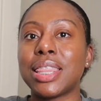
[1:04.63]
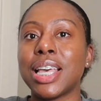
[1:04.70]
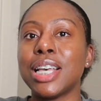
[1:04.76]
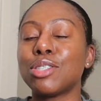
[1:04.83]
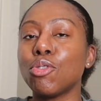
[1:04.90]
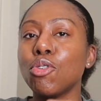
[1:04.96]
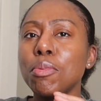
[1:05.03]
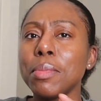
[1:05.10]

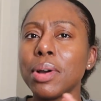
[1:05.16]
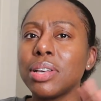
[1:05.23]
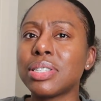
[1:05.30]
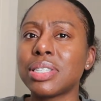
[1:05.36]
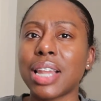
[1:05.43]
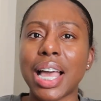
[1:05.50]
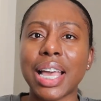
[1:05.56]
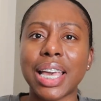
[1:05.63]
there's
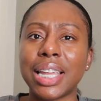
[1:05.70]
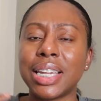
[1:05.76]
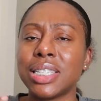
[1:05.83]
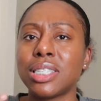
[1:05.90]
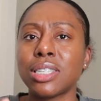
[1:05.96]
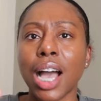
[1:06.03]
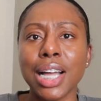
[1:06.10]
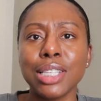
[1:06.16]
almost like an
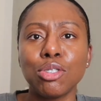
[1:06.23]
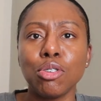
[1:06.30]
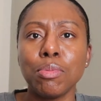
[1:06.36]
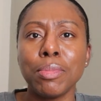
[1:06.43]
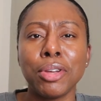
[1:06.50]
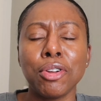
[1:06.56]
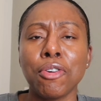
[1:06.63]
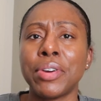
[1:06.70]

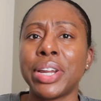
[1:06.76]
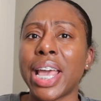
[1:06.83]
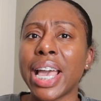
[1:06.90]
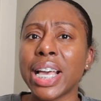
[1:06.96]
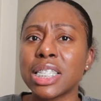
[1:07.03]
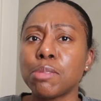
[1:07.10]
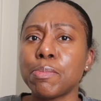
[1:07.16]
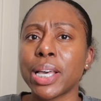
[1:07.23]
entitlement or an
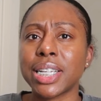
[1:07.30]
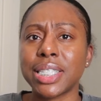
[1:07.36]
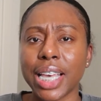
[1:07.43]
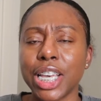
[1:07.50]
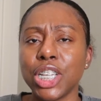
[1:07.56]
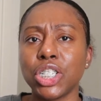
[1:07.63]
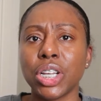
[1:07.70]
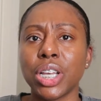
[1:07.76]

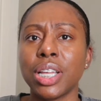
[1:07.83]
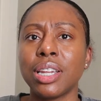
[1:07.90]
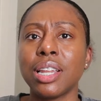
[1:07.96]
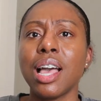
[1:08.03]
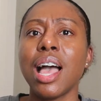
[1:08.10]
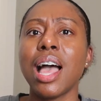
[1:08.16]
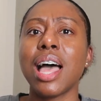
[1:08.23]
expectation